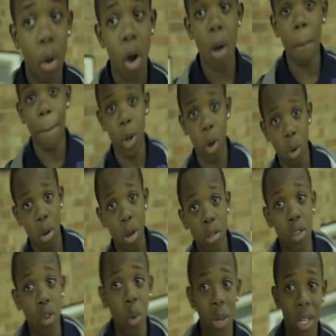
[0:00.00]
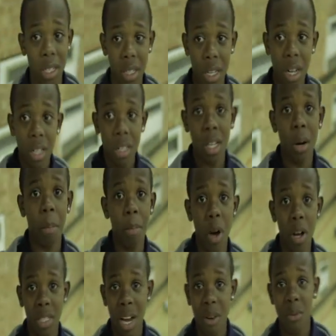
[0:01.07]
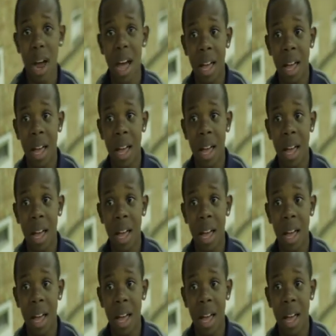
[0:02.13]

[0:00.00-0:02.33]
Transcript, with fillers: I'm gon' blow, so listen to the bars I